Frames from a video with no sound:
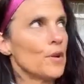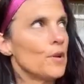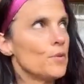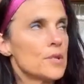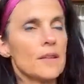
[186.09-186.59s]

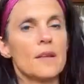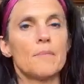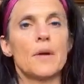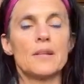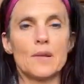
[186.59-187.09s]
but using
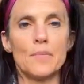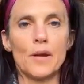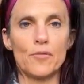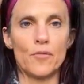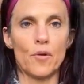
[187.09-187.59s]
them as a
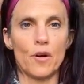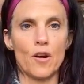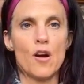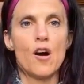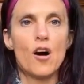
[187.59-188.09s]

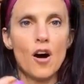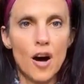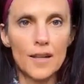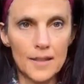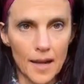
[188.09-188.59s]
metaphor
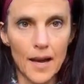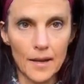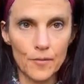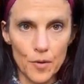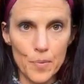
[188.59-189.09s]

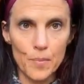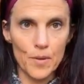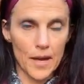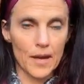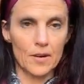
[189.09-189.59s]
online for
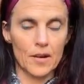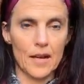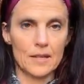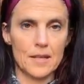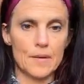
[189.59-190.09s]
people that
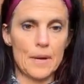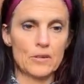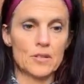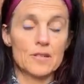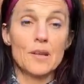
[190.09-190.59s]
cannot get to the
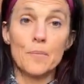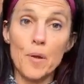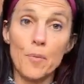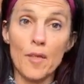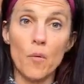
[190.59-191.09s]
mountains, the
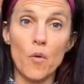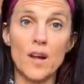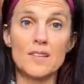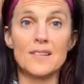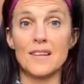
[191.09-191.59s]
people that
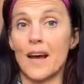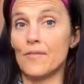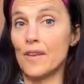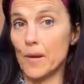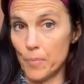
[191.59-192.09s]
want to
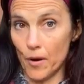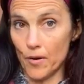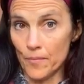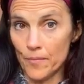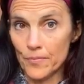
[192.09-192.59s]
dive
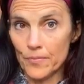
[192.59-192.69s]
deeper,